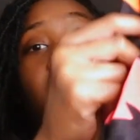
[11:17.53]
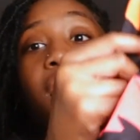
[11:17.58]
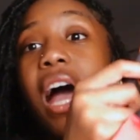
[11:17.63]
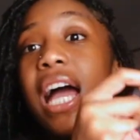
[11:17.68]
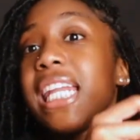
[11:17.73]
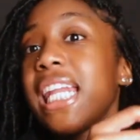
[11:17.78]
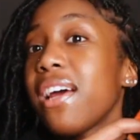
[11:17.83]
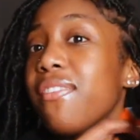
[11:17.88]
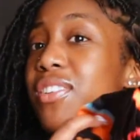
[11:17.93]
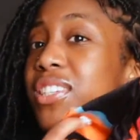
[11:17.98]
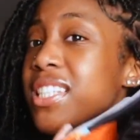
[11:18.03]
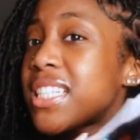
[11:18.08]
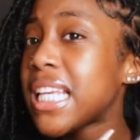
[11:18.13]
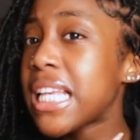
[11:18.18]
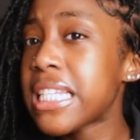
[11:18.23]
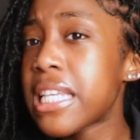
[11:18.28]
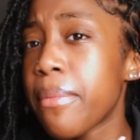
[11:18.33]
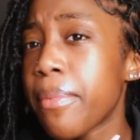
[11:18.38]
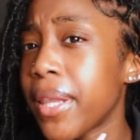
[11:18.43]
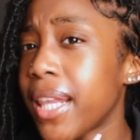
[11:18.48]
I never
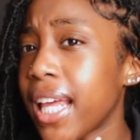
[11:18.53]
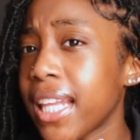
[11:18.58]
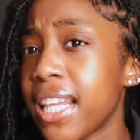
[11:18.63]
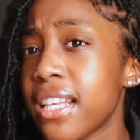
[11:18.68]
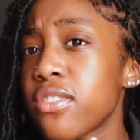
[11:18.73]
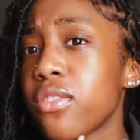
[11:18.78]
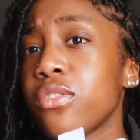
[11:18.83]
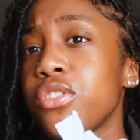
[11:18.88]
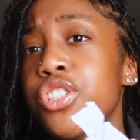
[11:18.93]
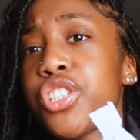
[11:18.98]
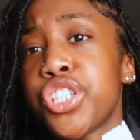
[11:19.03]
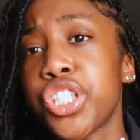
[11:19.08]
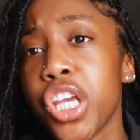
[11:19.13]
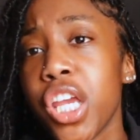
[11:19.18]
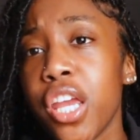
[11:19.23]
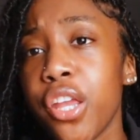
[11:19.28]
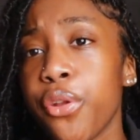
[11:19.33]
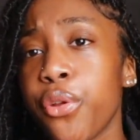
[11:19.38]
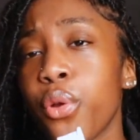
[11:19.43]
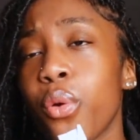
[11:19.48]
seen something like this on
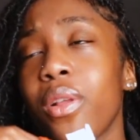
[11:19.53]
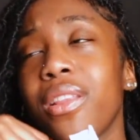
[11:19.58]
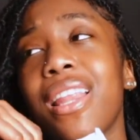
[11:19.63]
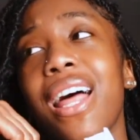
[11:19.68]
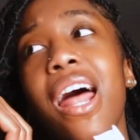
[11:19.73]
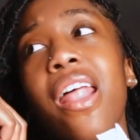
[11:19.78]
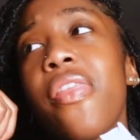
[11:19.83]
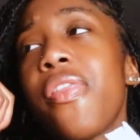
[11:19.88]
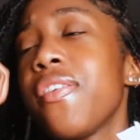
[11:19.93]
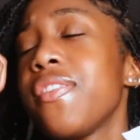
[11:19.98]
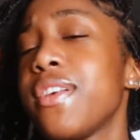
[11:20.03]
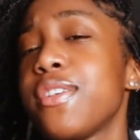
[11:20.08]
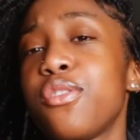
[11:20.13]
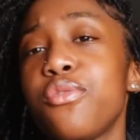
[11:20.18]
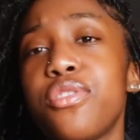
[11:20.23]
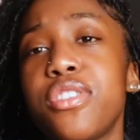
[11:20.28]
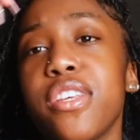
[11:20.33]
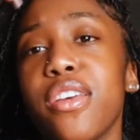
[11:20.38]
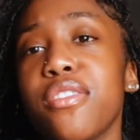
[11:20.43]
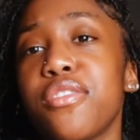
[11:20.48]
Shein. You know, a lot of things that you
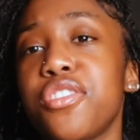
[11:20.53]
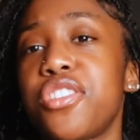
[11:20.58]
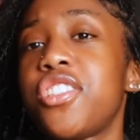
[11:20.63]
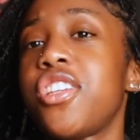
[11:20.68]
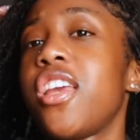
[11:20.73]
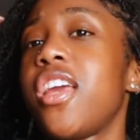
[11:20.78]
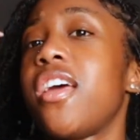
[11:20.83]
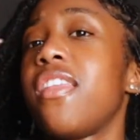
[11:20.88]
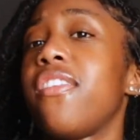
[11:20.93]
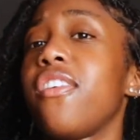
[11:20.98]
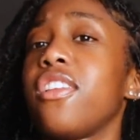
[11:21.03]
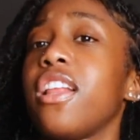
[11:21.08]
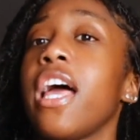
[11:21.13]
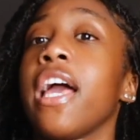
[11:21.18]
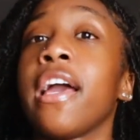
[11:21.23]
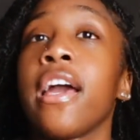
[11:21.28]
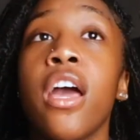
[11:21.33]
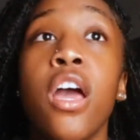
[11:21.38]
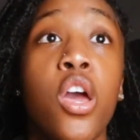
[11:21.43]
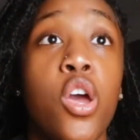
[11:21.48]
see on Shein, they're
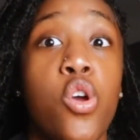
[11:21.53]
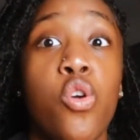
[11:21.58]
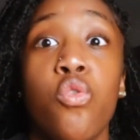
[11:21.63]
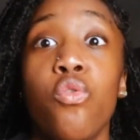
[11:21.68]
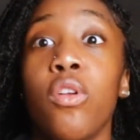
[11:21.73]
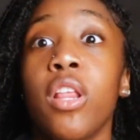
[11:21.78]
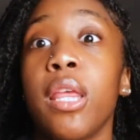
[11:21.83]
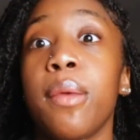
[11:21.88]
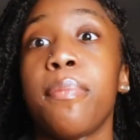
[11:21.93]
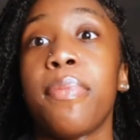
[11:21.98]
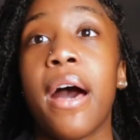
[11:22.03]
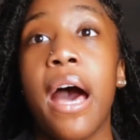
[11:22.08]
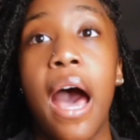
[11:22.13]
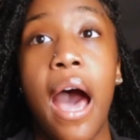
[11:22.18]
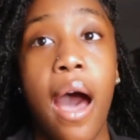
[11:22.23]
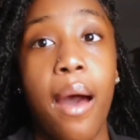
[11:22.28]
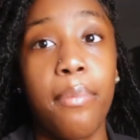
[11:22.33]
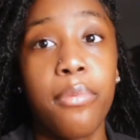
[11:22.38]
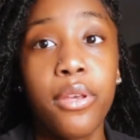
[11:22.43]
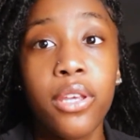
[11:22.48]
like really
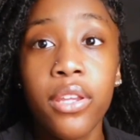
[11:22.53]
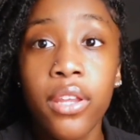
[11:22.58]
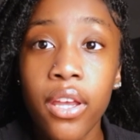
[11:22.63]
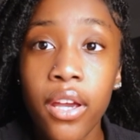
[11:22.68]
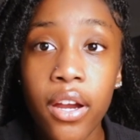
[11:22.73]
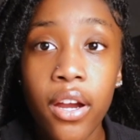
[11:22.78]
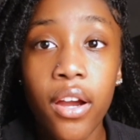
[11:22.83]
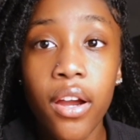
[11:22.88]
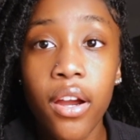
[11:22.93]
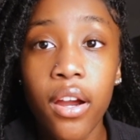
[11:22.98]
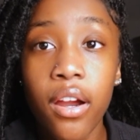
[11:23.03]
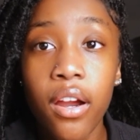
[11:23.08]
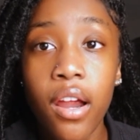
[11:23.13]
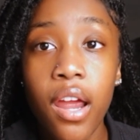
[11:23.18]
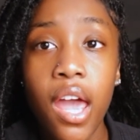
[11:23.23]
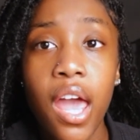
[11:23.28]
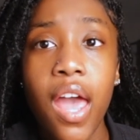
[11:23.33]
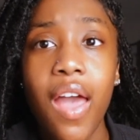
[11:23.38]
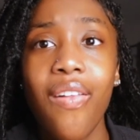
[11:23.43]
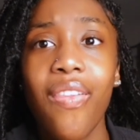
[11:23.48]
popular,
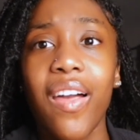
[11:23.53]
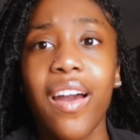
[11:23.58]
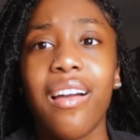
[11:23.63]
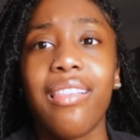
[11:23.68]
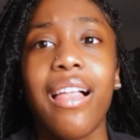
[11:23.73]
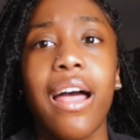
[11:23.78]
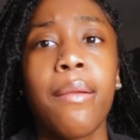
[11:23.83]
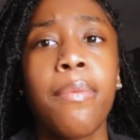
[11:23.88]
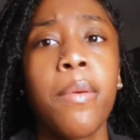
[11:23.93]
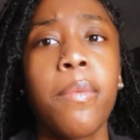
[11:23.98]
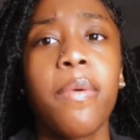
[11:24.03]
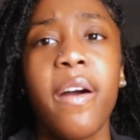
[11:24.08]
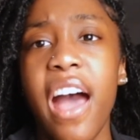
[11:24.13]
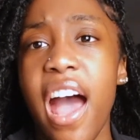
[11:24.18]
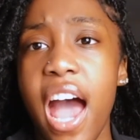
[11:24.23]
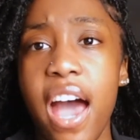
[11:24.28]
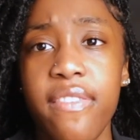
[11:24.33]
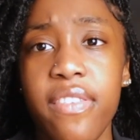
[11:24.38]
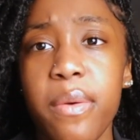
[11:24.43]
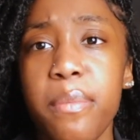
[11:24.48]
like a lot of people
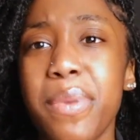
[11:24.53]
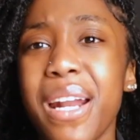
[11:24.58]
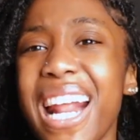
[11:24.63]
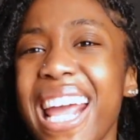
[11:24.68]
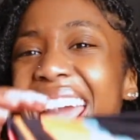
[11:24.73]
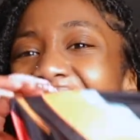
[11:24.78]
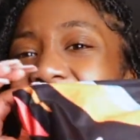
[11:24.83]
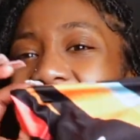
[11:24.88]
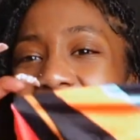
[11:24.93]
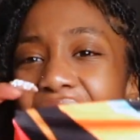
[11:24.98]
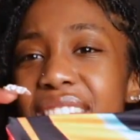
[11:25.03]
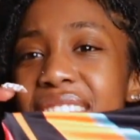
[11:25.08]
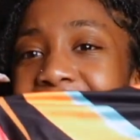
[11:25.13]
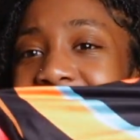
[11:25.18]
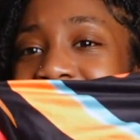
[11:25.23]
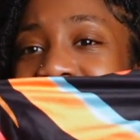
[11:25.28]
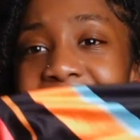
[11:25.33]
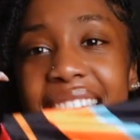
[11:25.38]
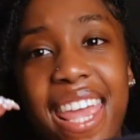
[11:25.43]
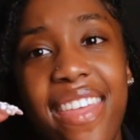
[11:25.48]
have them, but I haven't
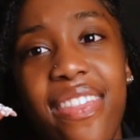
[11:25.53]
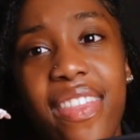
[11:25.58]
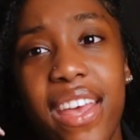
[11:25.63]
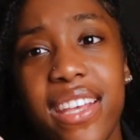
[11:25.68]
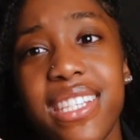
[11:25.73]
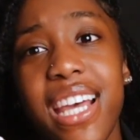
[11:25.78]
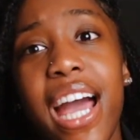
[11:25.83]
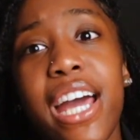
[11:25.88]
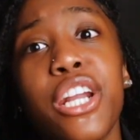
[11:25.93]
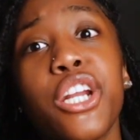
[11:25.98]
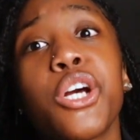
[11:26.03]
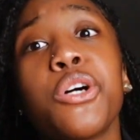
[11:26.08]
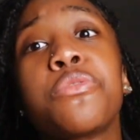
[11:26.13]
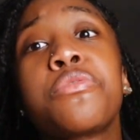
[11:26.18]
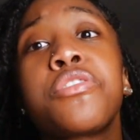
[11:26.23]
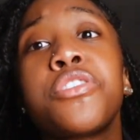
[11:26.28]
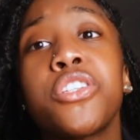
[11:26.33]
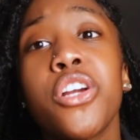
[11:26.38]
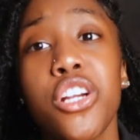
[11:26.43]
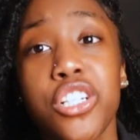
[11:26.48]
seen this. I had to go
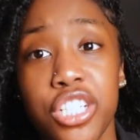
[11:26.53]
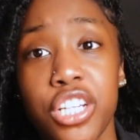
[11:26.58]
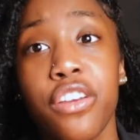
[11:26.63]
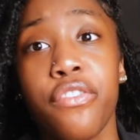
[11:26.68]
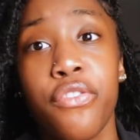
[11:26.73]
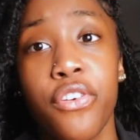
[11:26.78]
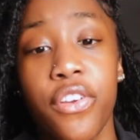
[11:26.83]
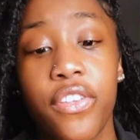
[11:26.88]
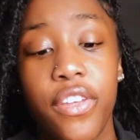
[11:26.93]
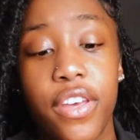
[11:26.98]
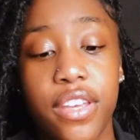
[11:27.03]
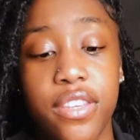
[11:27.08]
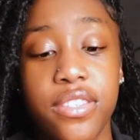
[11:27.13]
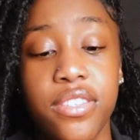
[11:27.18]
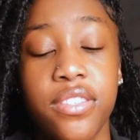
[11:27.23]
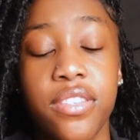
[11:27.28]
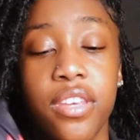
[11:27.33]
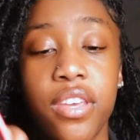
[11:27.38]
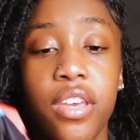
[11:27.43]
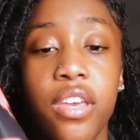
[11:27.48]
searching for
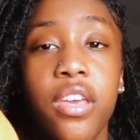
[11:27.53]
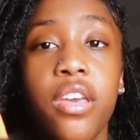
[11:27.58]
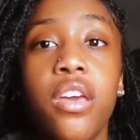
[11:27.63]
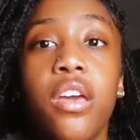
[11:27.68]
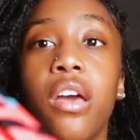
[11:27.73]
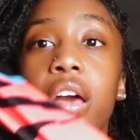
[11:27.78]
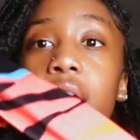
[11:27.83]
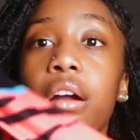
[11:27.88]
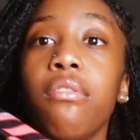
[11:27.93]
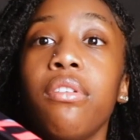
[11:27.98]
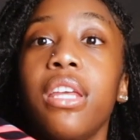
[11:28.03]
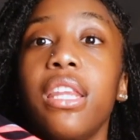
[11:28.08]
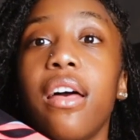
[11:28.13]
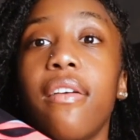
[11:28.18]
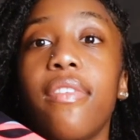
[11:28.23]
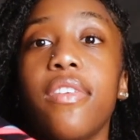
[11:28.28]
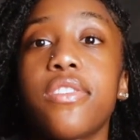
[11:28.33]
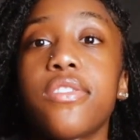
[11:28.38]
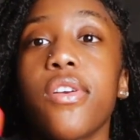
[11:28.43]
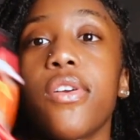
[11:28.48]
this. Really
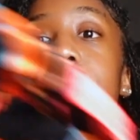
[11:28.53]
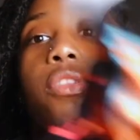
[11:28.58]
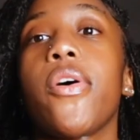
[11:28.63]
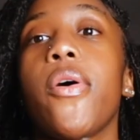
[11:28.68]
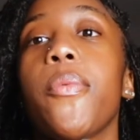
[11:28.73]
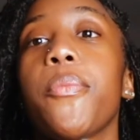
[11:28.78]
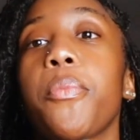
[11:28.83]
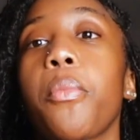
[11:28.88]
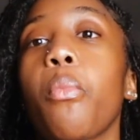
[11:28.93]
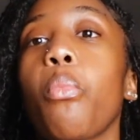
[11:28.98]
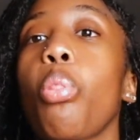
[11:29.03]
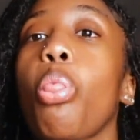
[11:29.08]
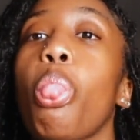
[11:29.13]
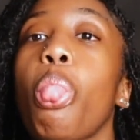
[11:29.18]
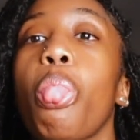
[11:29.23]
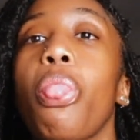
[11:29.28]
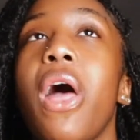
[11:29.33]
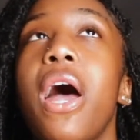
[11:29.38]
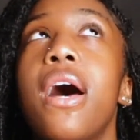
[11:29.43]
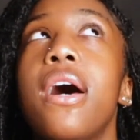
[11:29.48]
love this skirt though.
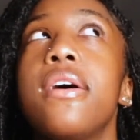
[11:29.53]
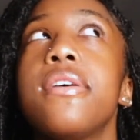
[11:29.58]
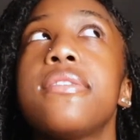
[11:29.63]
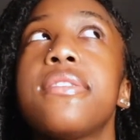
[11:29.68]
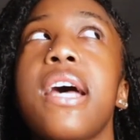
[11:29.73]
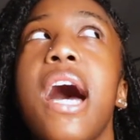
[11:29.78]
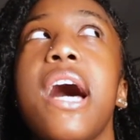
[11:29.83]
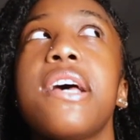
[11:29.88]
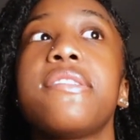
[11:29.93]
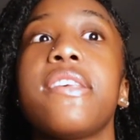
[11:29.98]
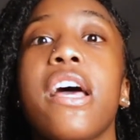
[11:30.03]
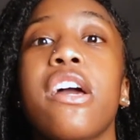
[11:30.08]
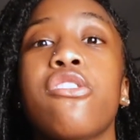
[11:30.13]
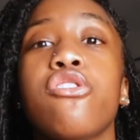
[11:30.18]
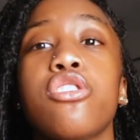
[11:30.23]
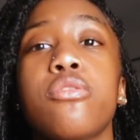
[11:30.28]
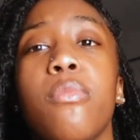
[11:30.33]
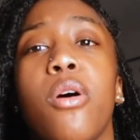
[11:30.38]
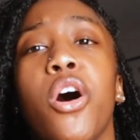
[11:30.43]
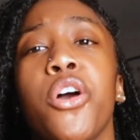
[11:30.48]
Size extra
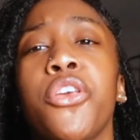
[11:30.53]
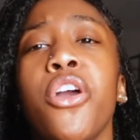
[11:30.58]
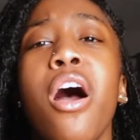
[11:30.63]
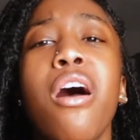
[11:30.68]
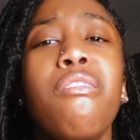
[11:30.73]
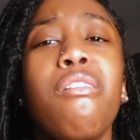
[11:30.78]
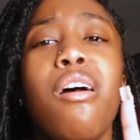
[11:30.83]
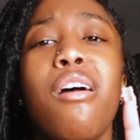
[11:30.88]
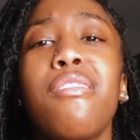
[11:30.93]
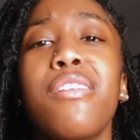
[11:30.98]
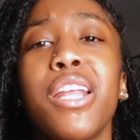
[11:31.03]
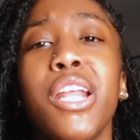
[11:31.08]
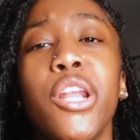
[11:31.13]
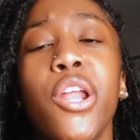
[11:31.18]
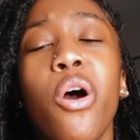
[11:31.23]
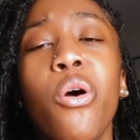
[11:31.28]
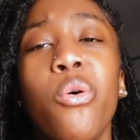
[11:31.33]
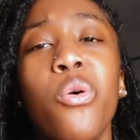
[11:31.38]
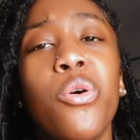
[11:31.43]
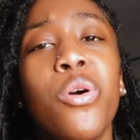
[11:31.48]
small. Y'all already
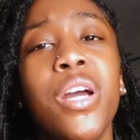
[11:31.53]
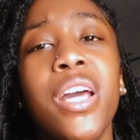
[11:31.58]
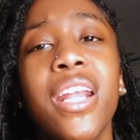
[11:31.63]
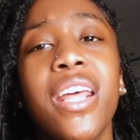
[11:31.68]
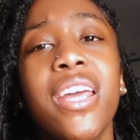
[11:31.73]
know who it